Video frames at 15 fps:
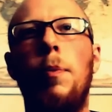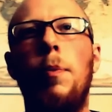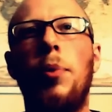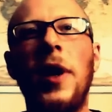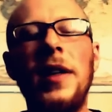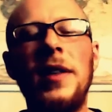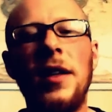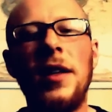
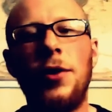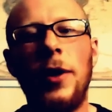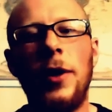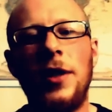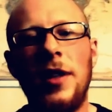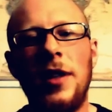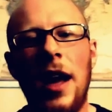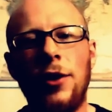brings it to
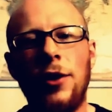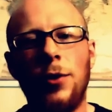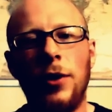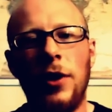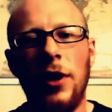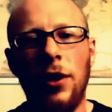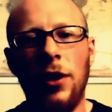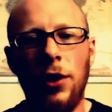its natural
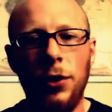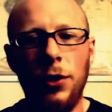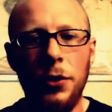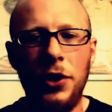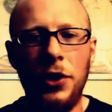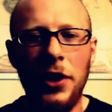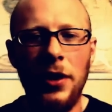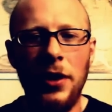
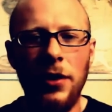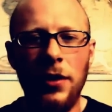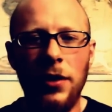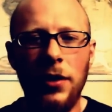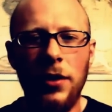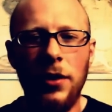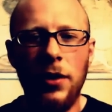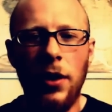conclusion,
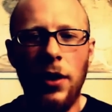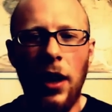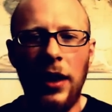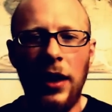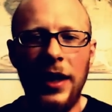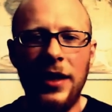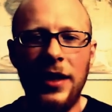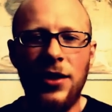at
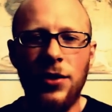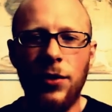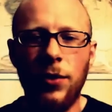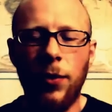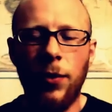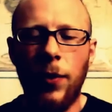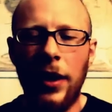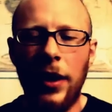least
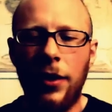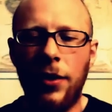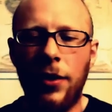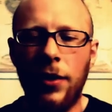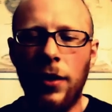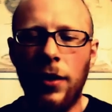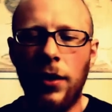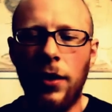with